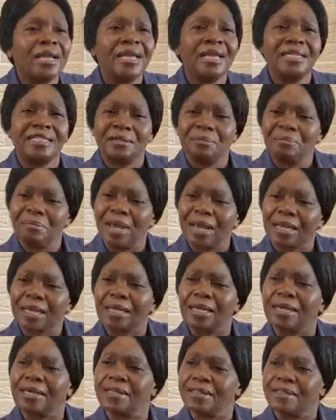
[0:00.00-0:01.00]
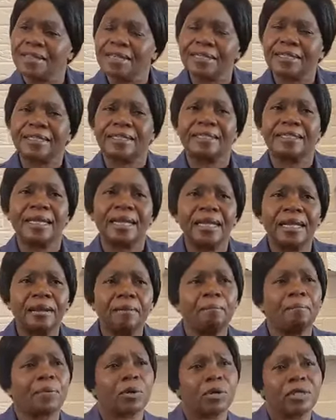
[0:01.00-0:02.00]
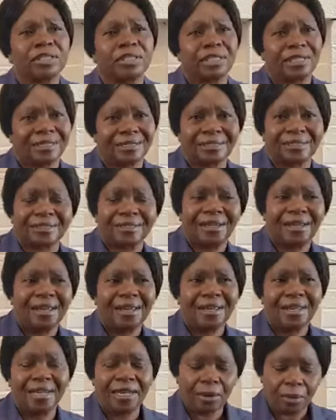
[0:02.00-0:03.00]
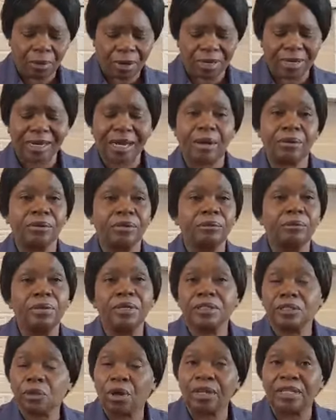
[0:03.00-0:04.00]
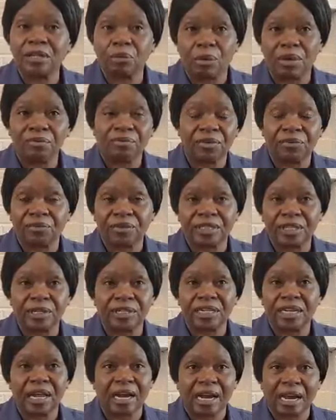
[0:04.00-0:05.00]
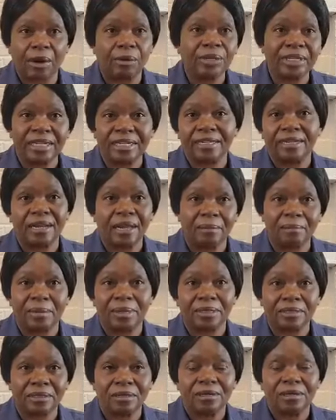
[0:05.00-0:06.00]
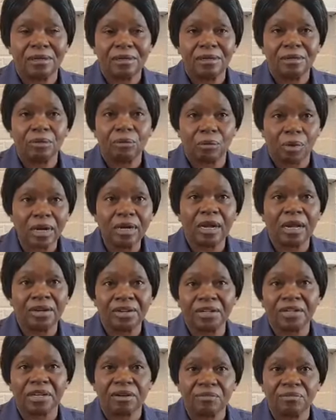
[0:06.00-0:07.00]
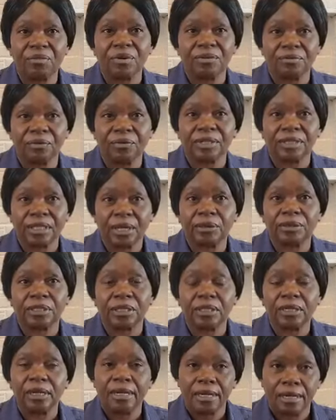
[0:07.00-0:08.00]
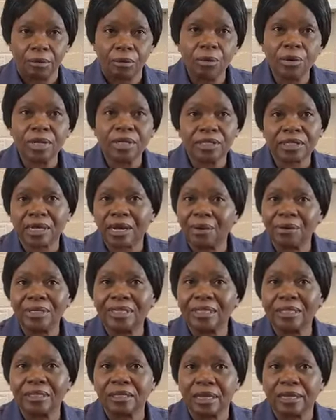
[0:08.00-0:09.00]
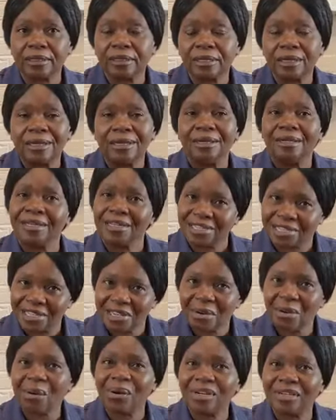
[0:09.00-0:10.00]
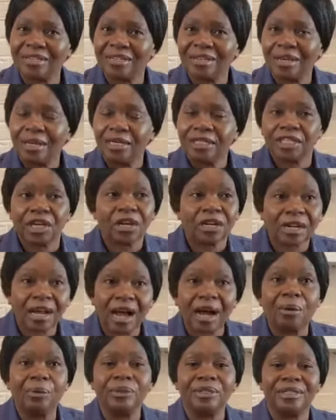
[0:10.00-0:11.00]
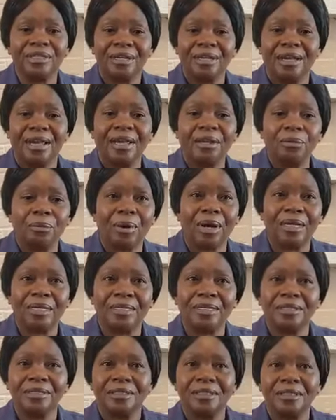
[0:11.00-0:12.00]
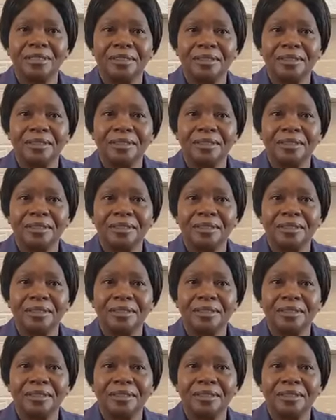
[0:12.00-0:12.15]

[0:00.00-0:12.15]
When he's making this sealing process, he will count. We saw the 144,000 are counted numbers. 144,000. Who is counting that? It's the Lord. Shall count. And what?